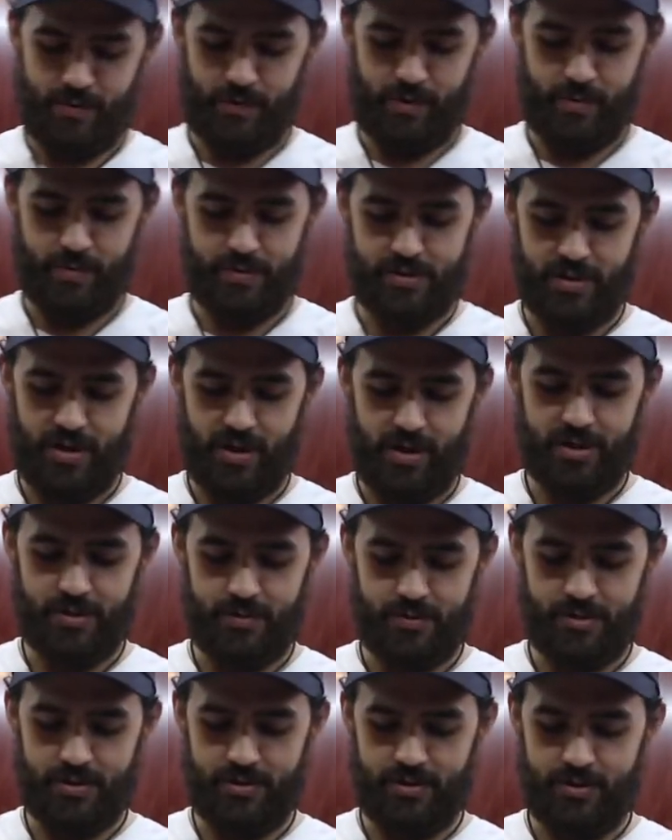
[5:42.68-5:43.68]
for a massage,
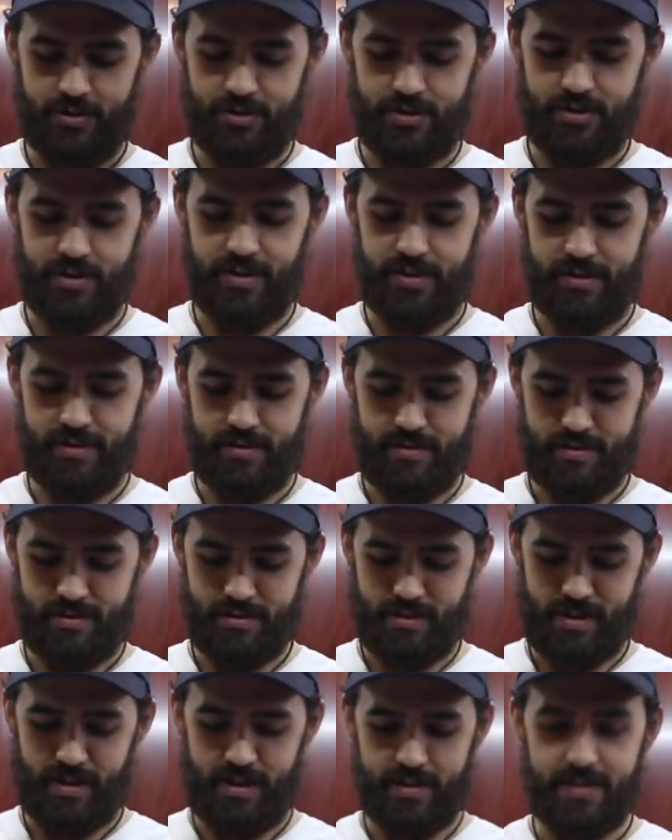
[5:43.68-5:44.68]
which is usually,
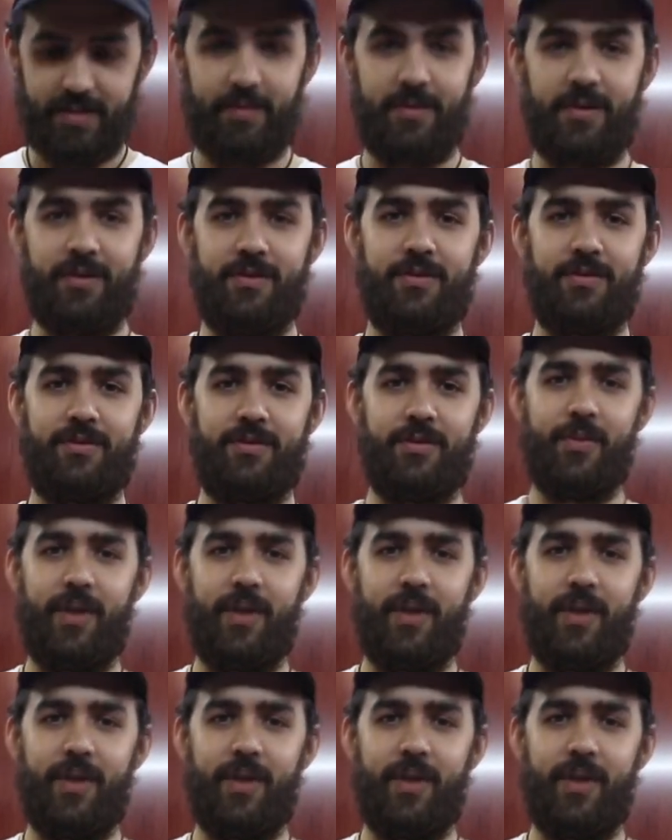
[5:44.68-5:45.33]
I guess, something you do